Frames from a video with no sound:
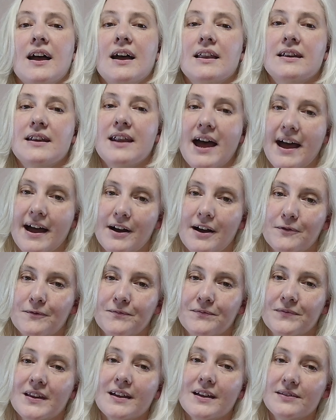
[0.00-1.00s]
Now,
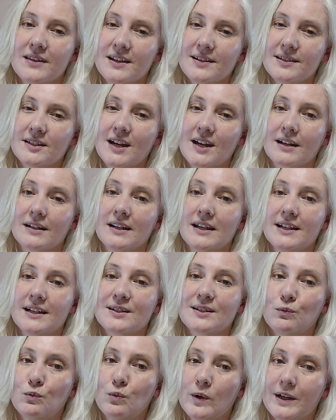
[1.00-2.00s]
these techniques
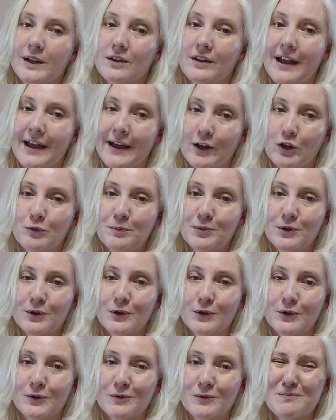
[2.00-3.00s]
will help
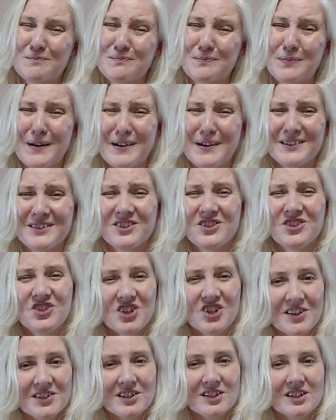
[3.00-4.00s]
you, but
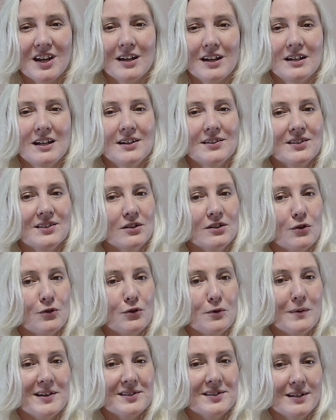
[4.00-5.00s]
just techniques are not
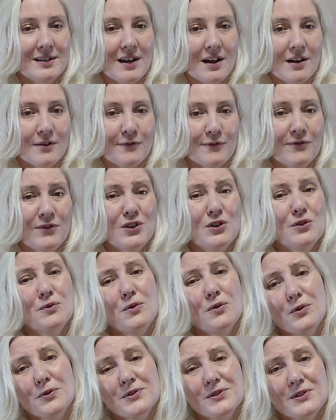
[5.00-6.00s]
always enough. You
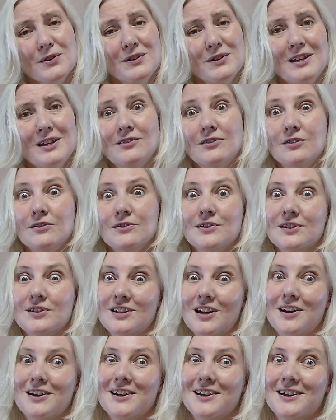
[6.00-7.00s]
also need to
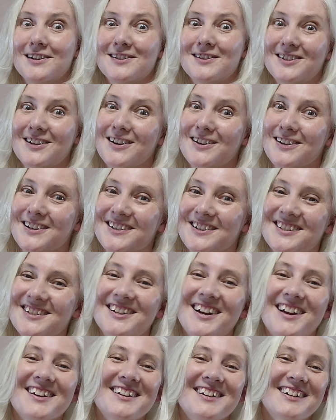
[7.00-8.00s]
study
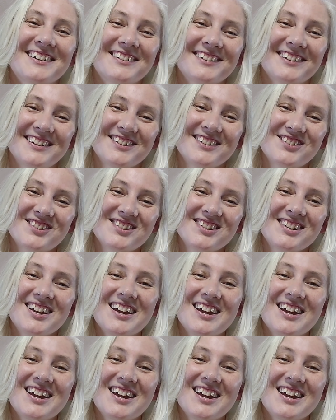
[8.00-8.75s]
English.